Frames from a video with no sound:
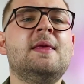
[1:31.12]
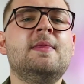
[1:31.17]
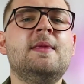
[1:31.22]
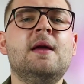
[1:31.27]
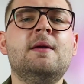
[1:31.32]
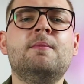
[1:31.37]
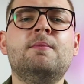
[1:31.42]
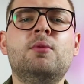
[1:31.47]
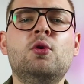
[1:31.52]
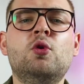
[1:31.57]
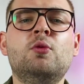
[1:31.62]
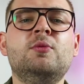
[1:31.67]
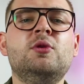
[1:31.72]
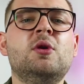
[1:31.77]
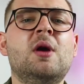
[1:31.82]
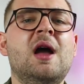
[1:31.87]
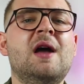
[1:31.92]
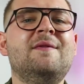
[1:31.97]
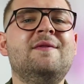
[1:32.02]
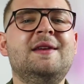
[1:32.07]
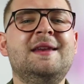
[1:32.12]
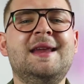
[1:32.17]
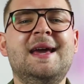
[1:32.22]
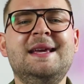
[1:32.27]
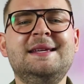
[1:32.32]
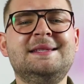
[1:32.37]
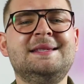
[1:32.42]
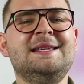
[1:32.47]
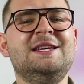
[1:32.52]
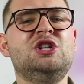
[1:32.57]
and then boom, you have
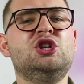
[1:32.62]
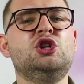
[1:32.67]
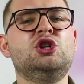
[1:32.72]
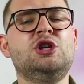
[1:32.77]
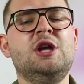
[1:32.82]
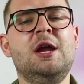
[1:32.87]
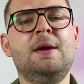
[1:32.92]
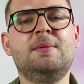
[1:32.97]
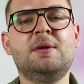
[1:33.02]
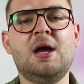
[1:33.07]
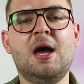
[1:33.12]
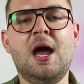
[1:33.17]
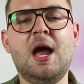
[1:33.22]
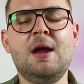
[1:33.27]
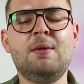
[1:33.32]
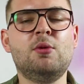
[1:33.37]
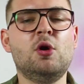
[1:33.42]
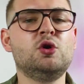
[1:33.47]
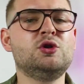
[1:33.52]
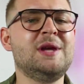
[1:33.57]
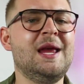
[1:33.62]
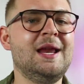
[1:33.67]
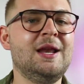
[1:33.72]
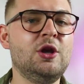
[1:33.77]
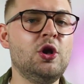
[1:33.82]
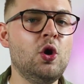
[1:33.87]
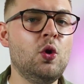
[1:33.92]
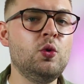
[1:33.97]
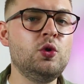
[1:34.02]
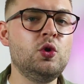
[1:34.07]
nicely shaped eyebrows
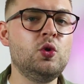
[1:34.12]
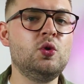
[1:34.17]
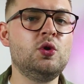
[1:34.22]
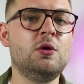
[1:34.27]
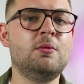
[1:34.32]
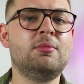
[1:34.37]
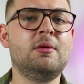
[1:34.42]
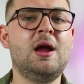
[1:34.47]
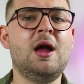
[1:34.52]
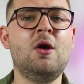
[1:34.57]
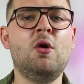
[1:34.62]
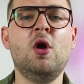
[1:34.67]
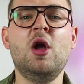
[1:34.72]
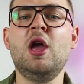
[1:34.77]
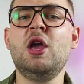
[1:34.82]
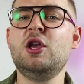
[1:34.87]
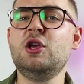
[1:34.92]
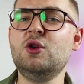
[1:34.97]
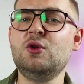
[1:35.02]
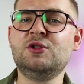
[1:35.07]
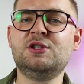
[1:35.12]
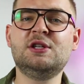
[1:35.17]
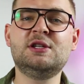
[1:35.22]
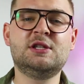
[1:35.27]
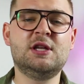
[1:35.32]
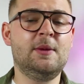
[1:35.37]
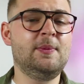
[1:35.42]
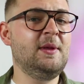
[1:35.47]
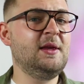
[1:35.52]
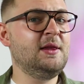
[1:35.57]
and no unibrow using
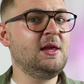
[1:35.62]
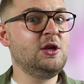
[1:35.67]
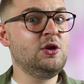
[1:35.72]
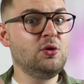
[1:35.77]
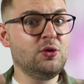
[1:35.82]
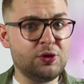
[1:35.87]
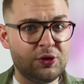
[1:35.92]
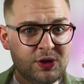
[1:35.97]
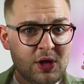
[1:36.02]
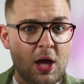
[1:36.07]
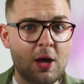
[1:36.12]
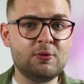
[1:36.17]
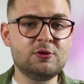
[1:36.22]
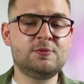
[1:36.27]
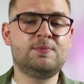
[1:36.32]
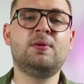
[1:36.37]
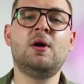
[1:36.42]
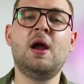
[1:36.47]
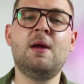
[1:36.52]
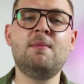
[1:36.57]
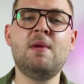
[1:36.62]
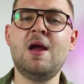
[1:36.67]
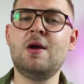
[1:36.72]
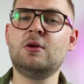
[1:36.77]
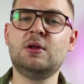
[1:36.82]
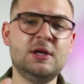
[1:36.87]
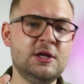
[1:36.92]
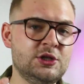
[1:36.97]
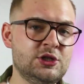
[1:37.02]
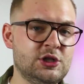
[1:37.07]
something that you thought was
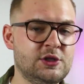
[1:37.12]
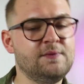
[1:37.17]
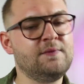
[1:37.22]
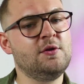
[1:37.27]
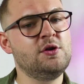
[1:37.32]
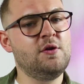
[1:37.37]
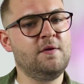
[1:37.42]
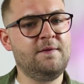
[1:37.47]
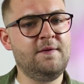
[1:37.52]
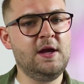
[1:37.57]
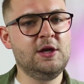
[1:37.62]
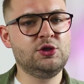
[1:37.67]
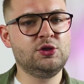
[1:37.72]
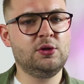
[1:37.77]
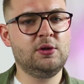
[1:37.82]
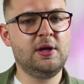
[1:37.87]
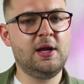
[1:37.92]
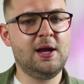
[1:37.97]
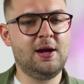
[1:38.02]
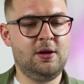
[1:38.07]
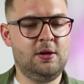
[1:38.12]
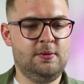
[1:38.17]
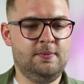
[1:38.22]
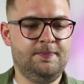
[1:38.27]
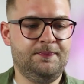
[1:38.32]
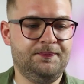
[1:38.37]
primarily just for your facial hair.